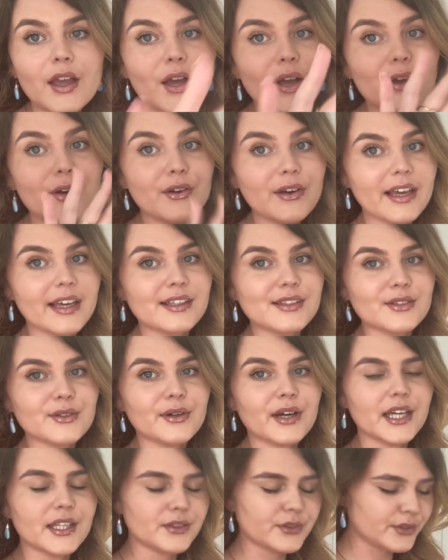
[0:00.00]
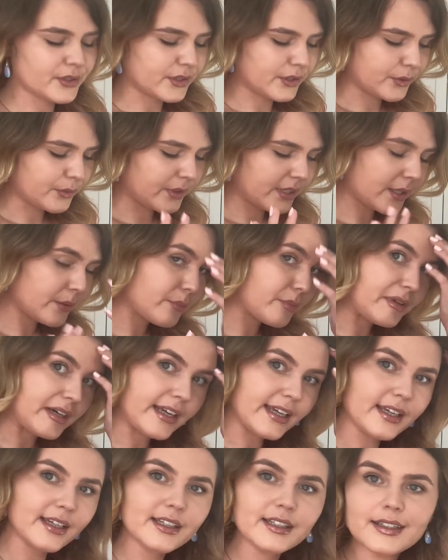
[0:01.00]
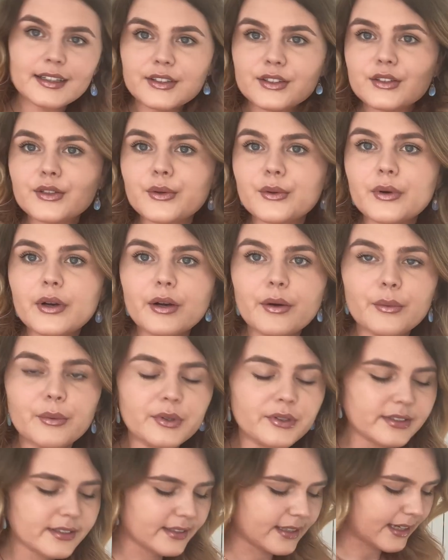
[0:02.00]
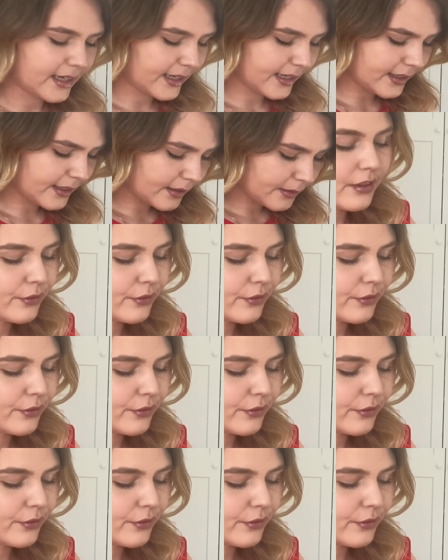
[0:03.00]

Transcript: Okay, so I took a quick break. So where was I?